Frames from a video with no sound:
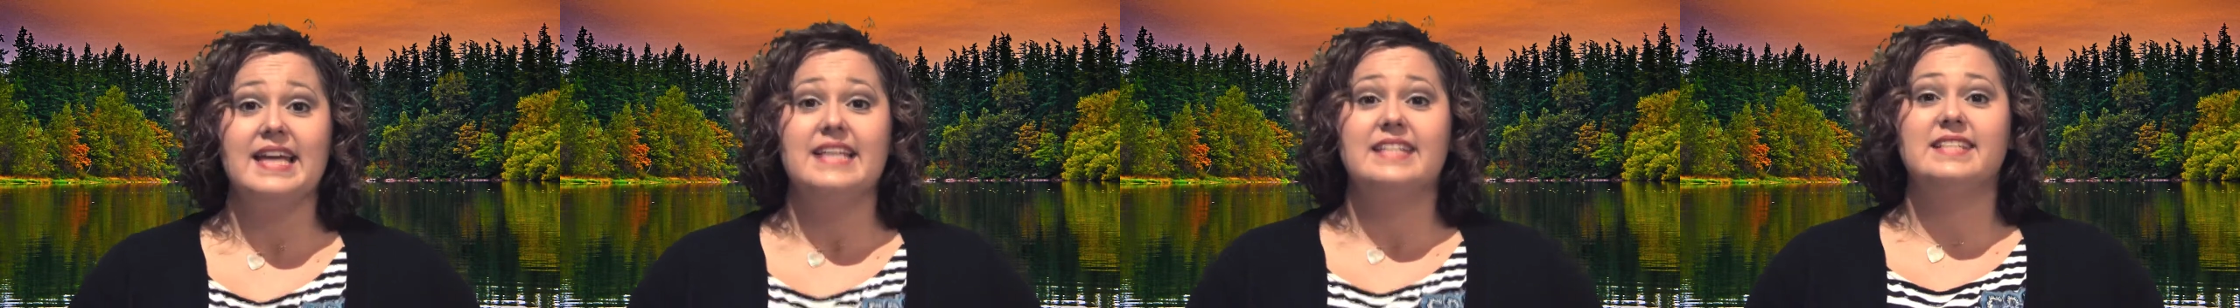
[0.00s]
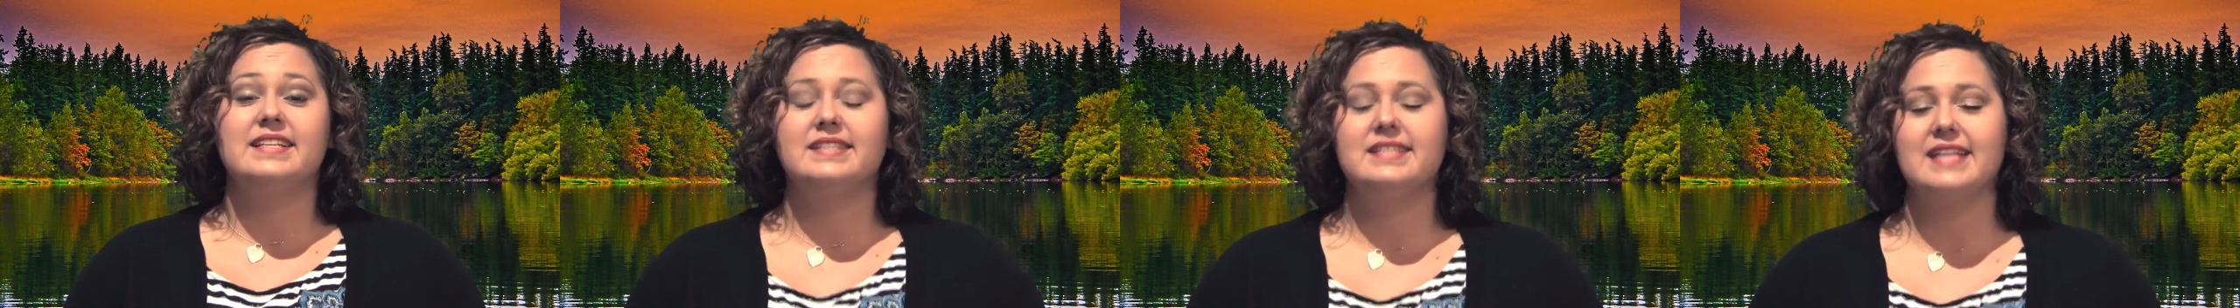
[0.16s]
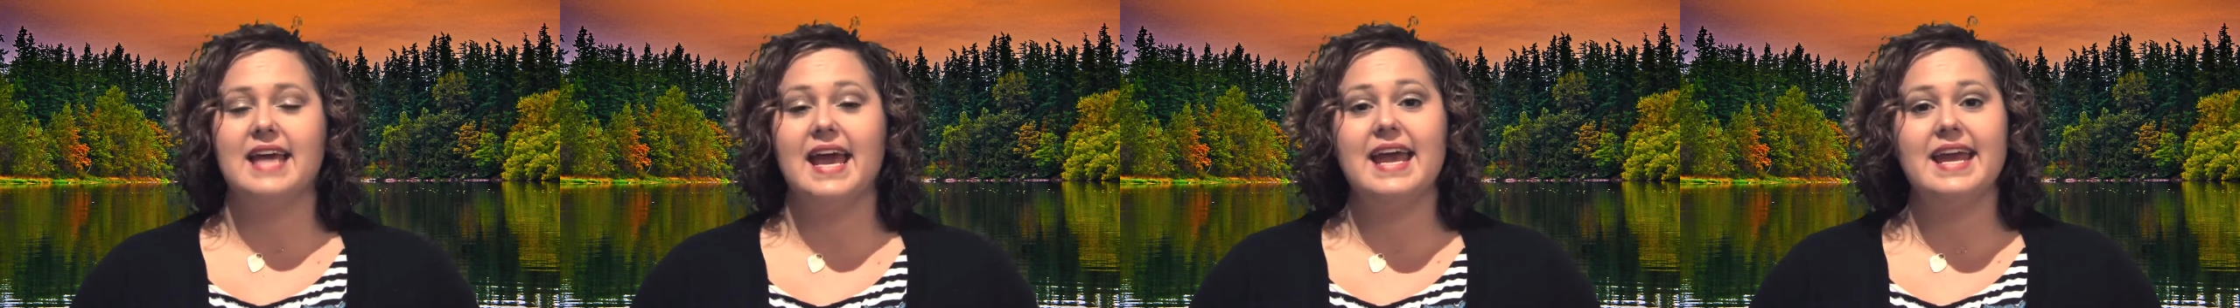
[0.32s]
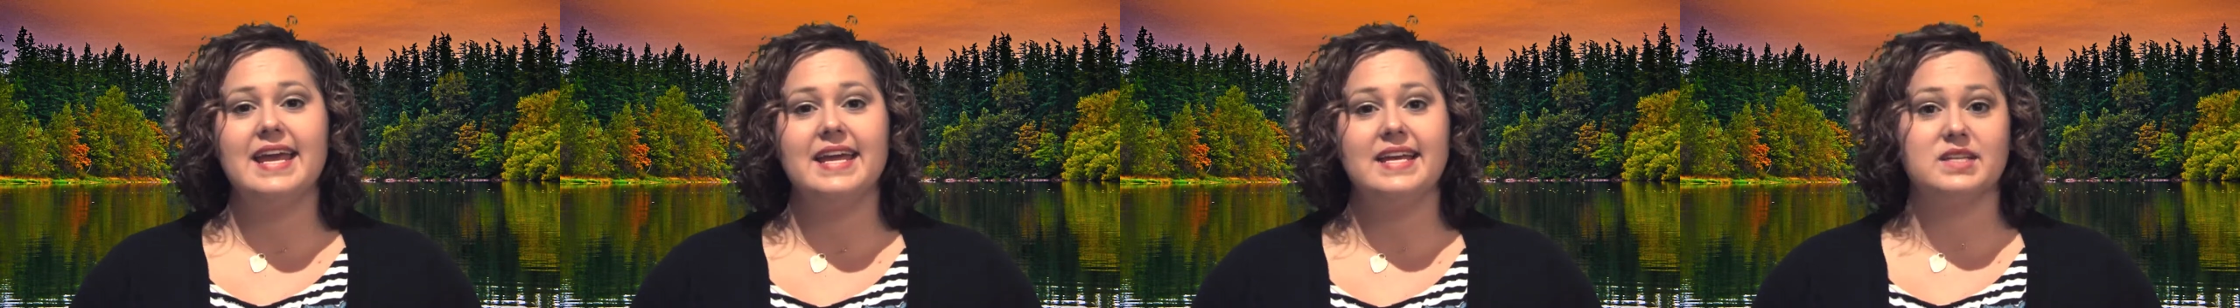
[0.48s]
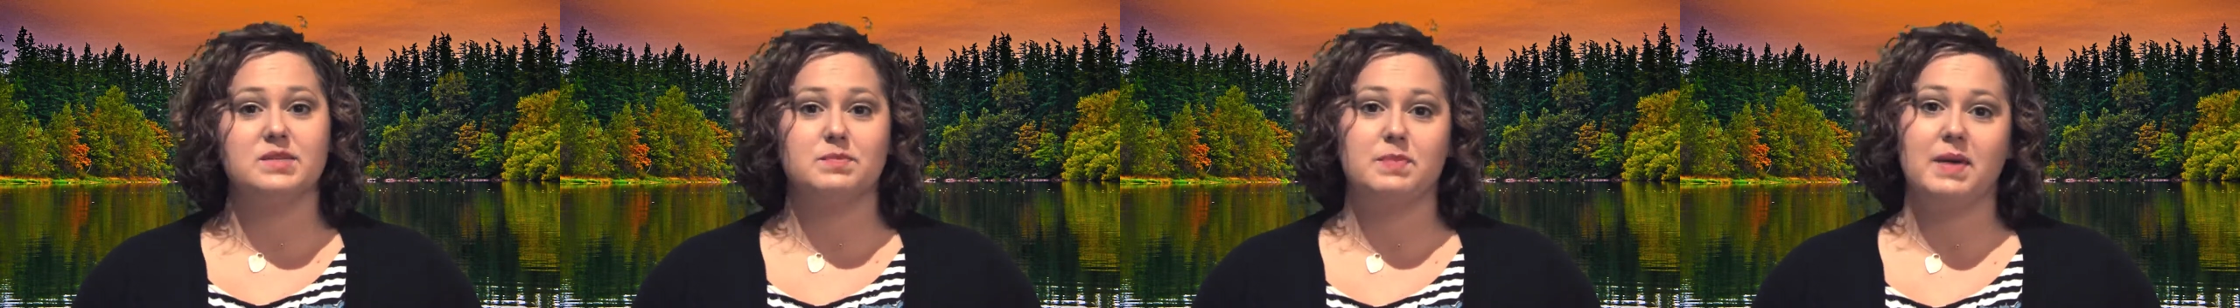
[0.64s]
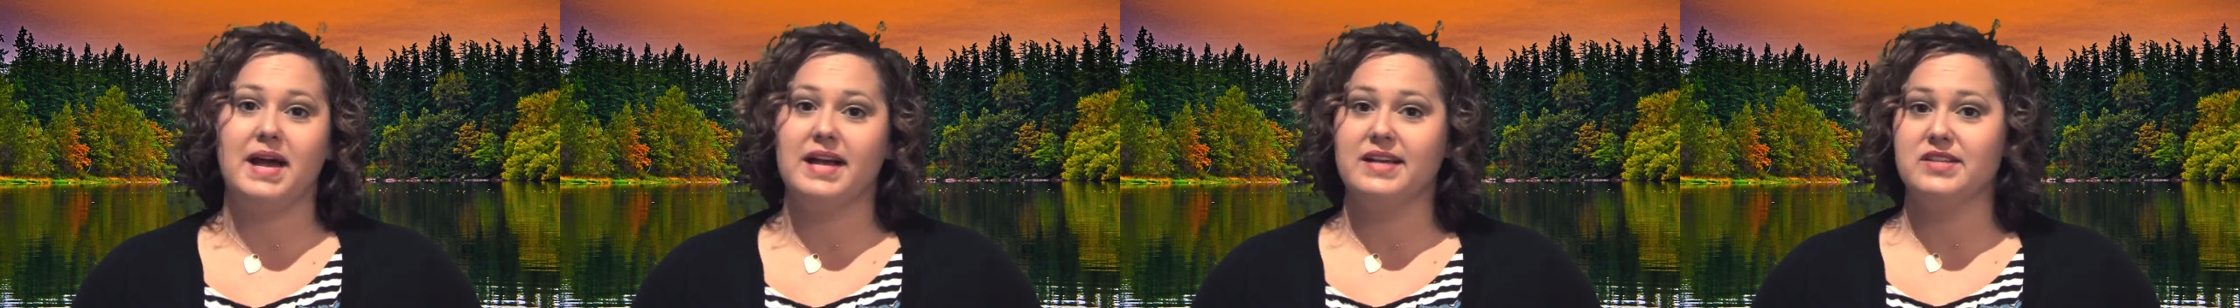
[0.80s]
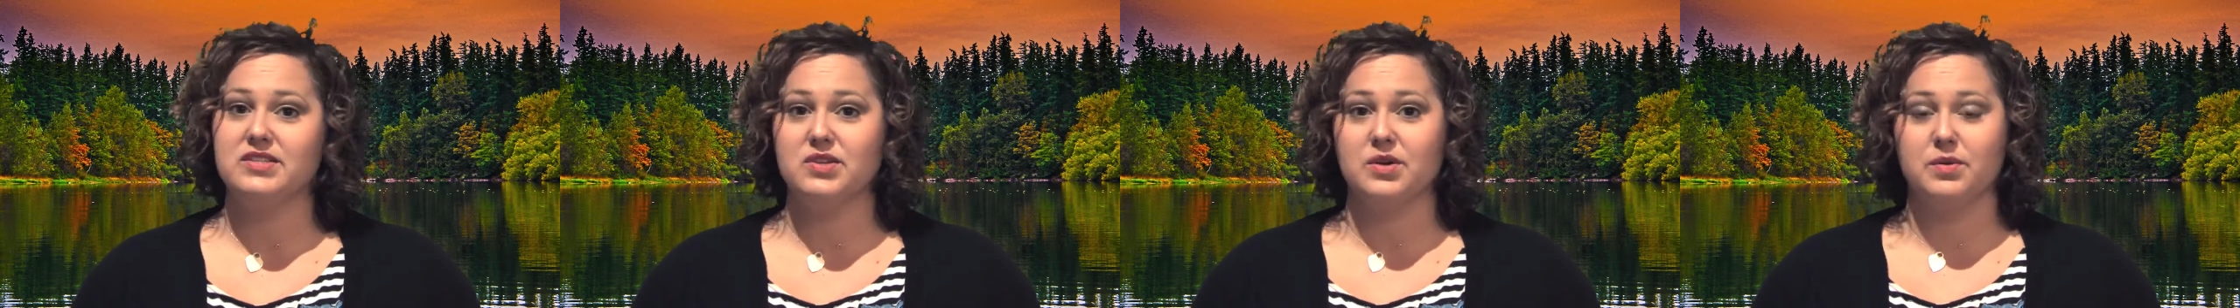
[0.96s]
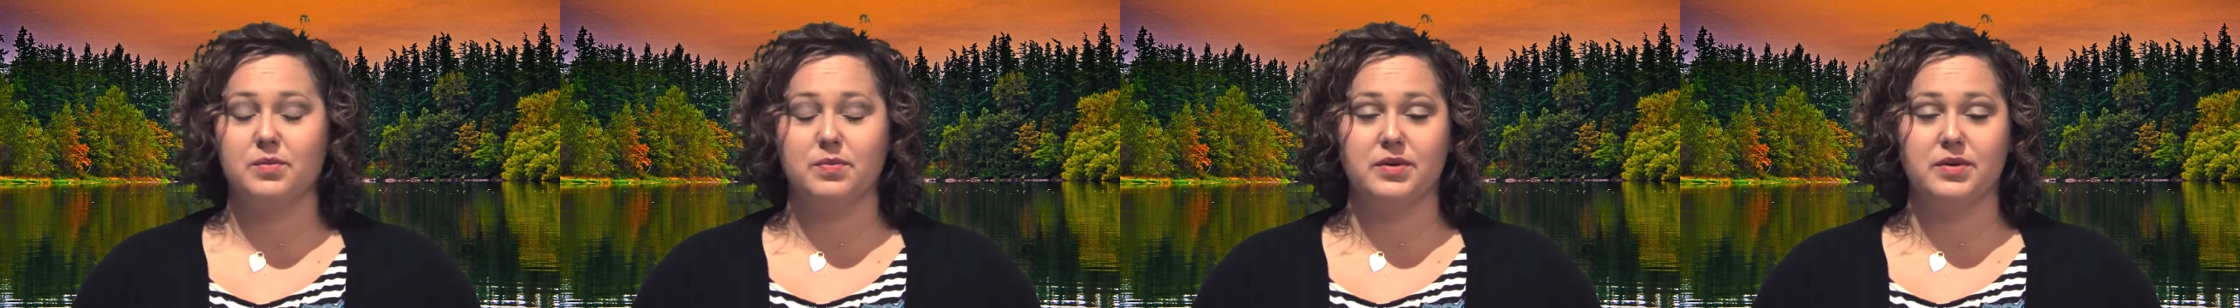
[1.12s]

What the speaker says: Today is Pastor